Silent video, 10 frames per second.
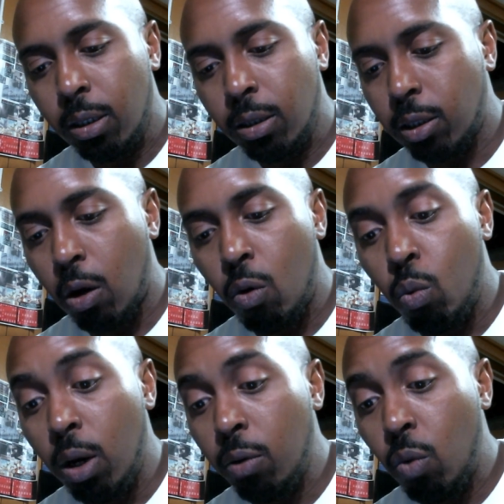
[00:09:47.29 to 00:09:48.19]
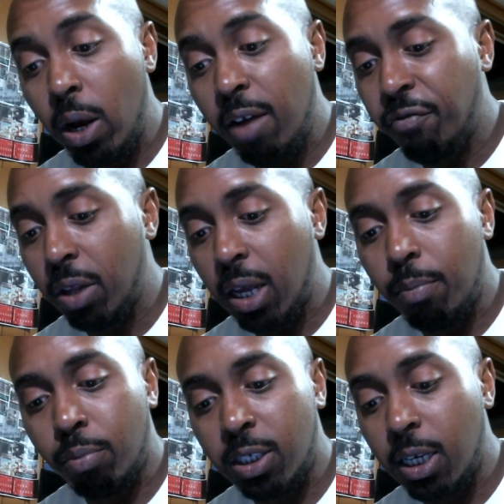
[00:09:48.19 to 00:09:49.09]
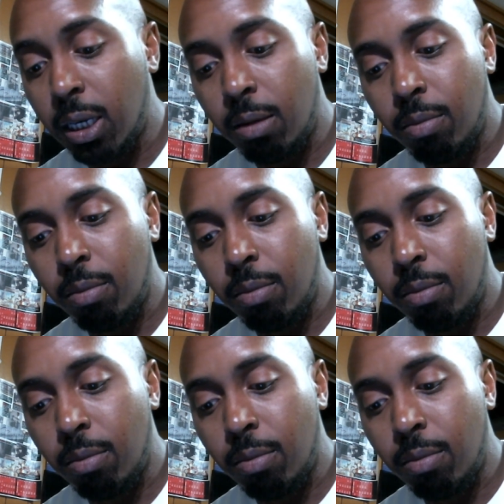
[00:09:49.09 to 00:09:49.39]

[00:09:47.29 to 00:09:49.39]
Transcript: So one way for that ticket,